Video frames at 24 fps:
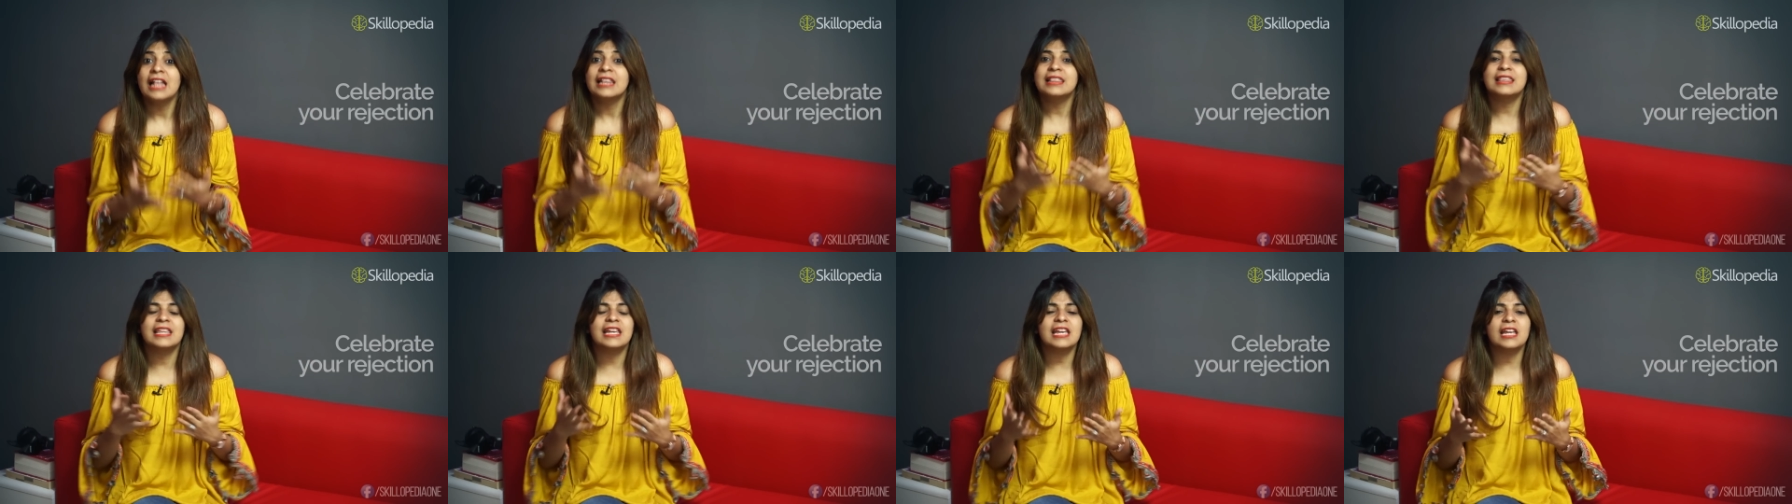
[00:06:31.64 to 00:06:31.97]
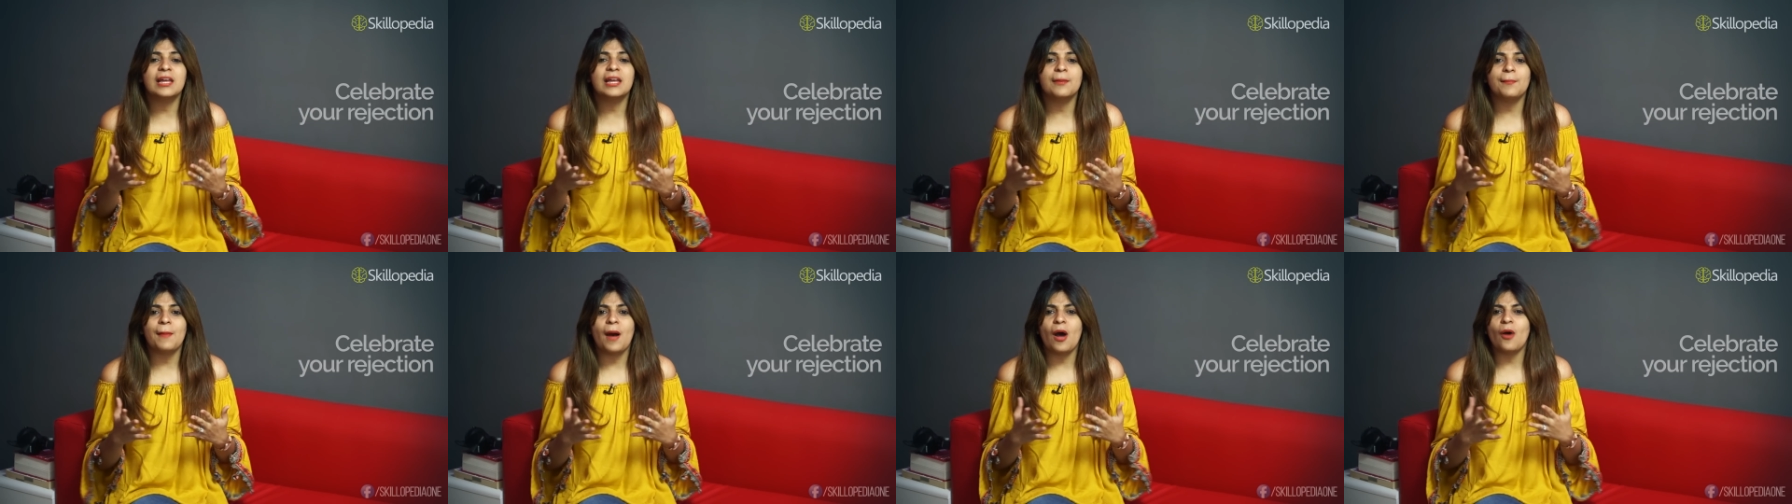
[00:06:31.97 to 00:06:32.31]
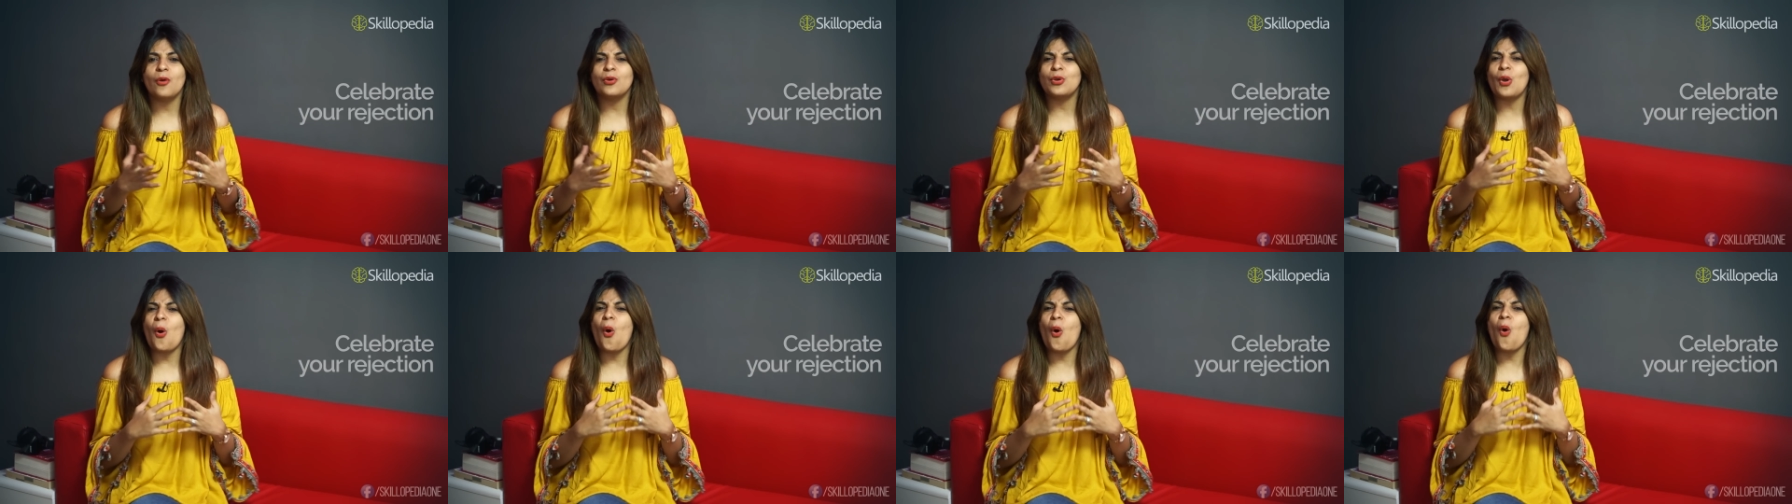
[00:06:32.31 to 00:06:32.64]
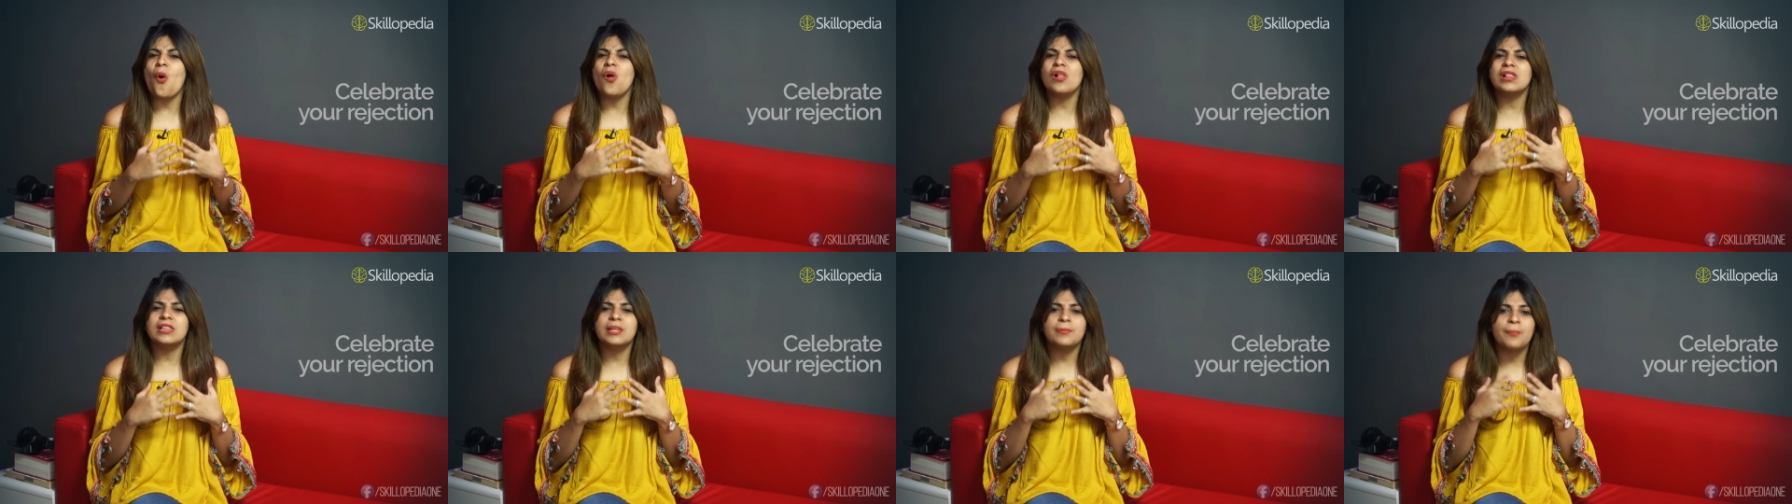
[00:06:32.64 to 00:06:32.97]
Think about
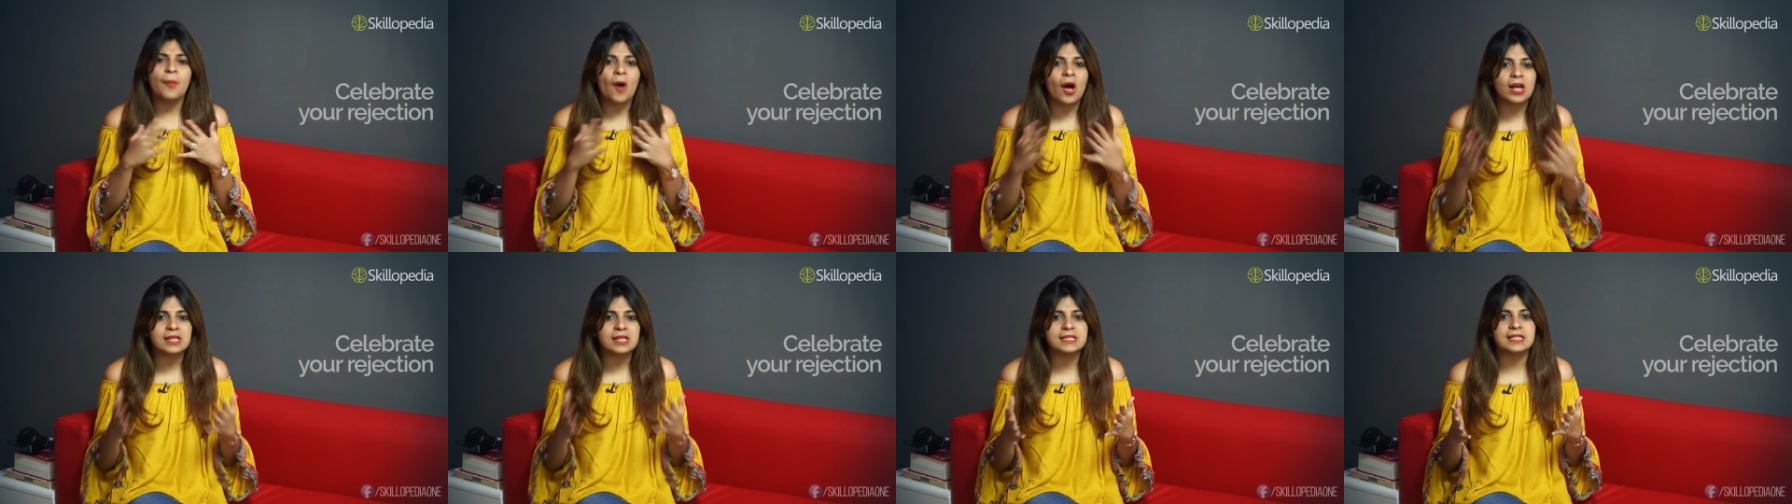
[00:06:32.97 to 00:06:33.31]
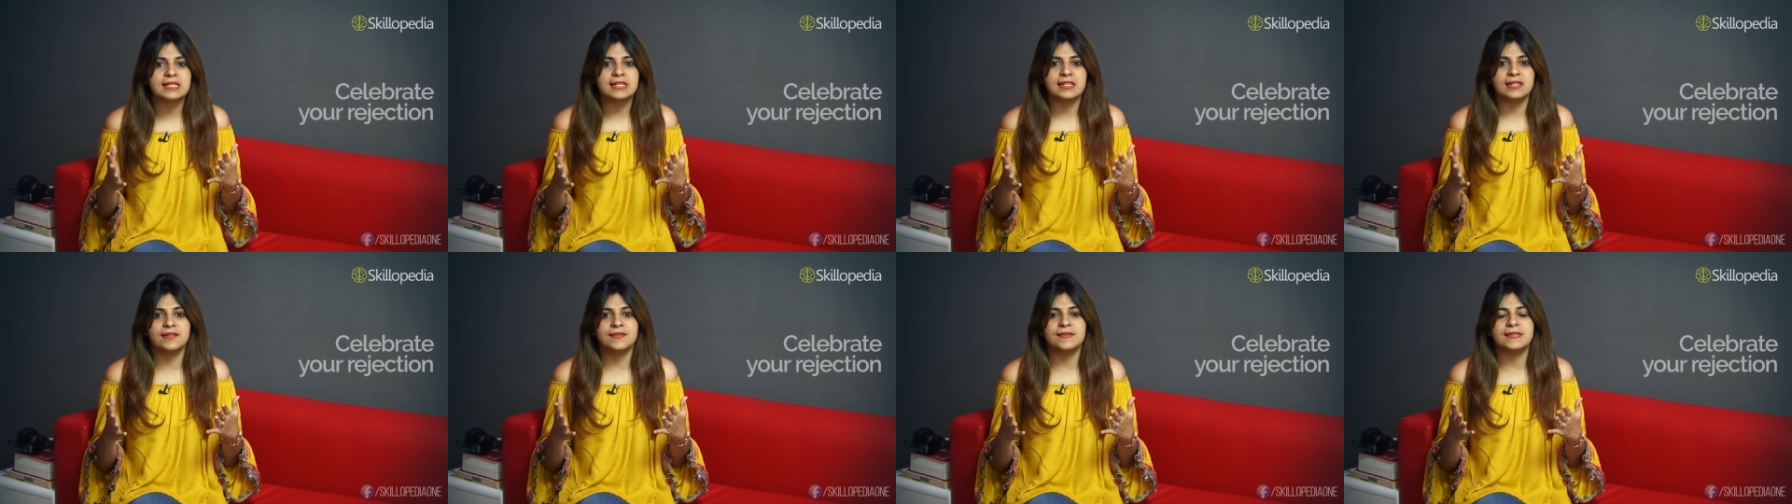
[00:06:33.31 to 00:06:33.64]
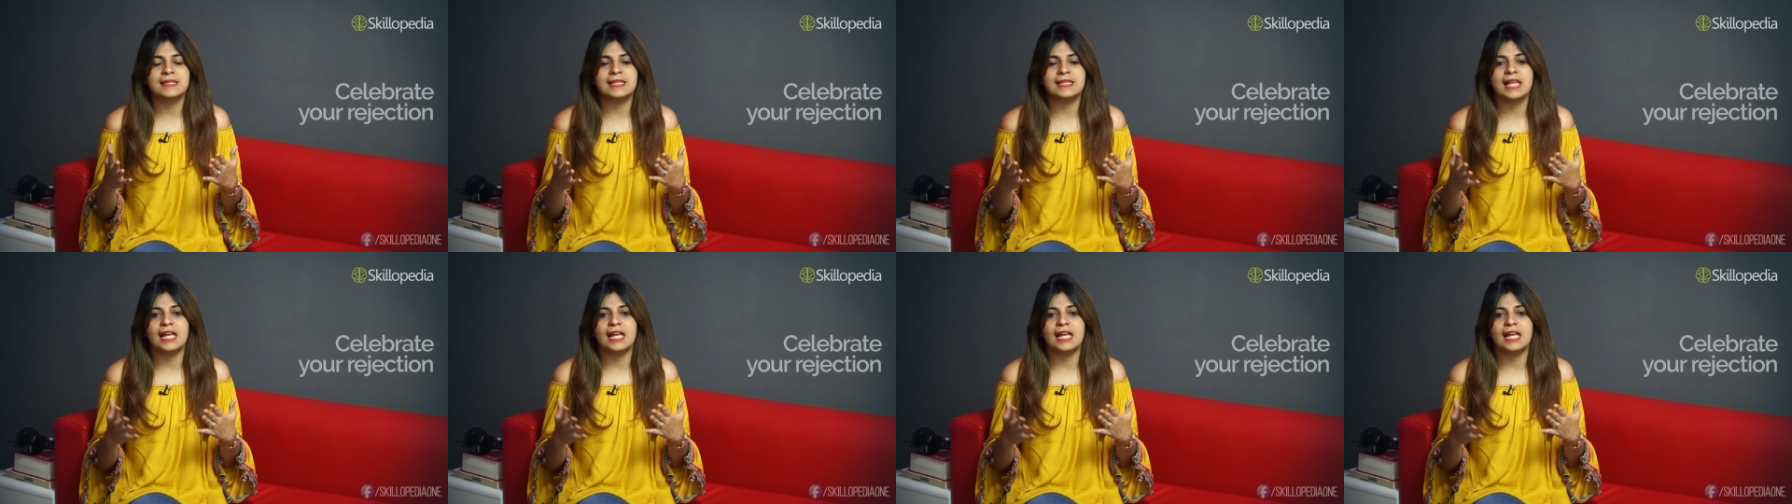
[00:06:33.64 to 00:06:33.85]
all the positives